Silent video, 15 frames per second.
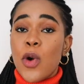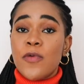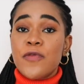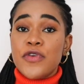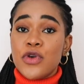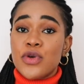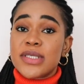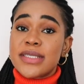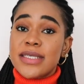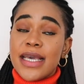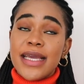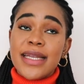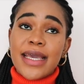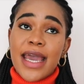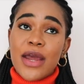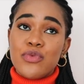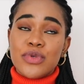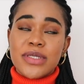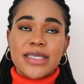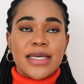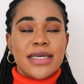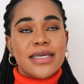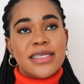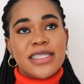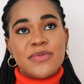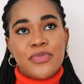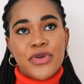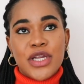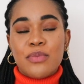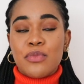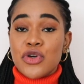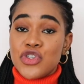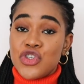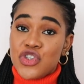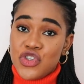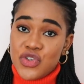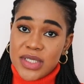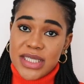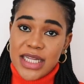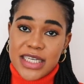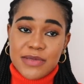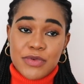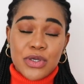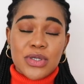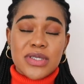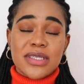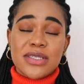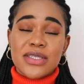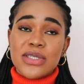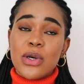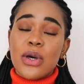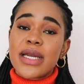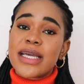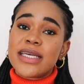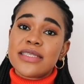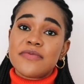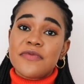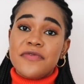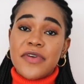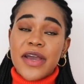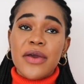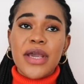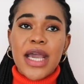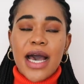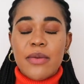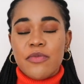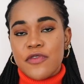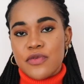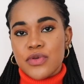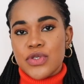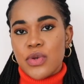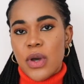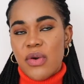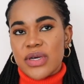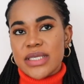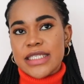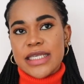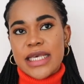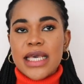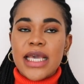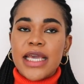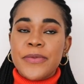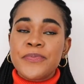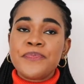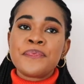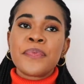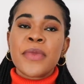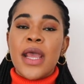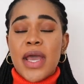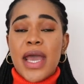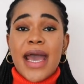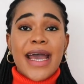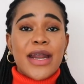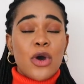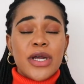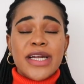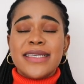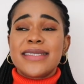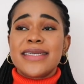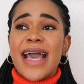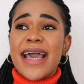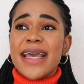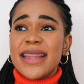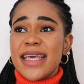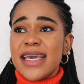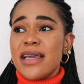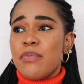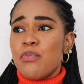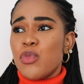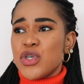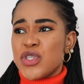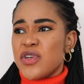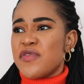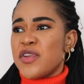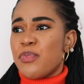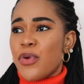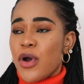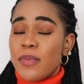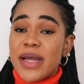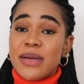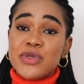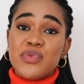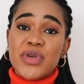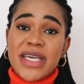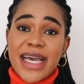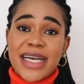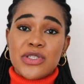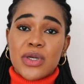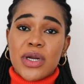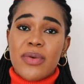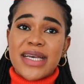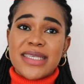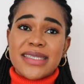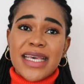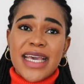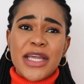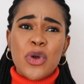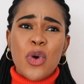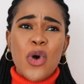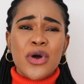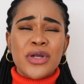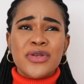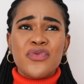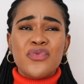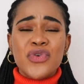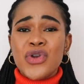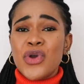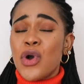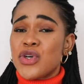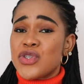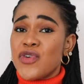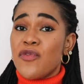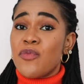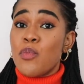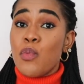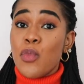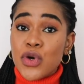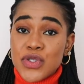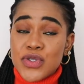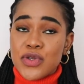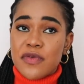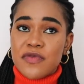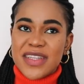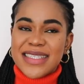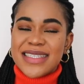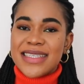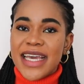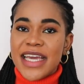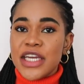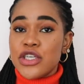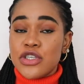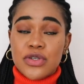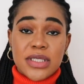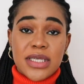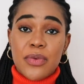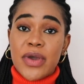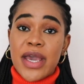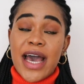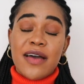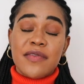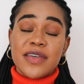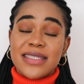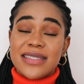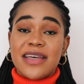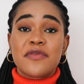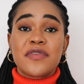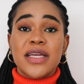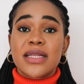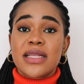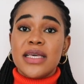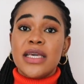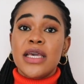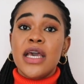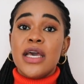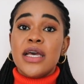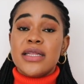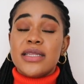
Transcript: of your skincare routine is pretty much useless, because the sun is very harmful to our skin. And honestly, I think most of the problems we get on our skin, or the root cause of most of the skin issues that we have, is definitely